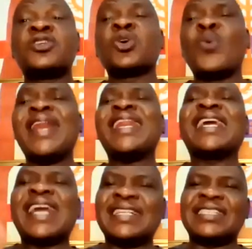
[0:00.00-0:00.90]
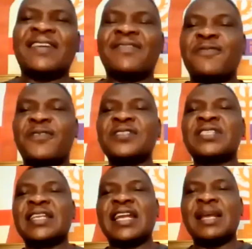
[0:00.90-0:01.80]
So when they get saved, the first
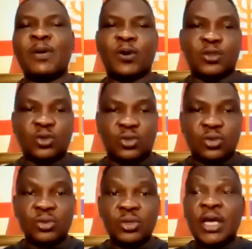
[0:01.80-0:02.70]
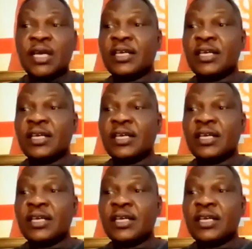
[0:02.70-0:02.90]
thing the enemy want to do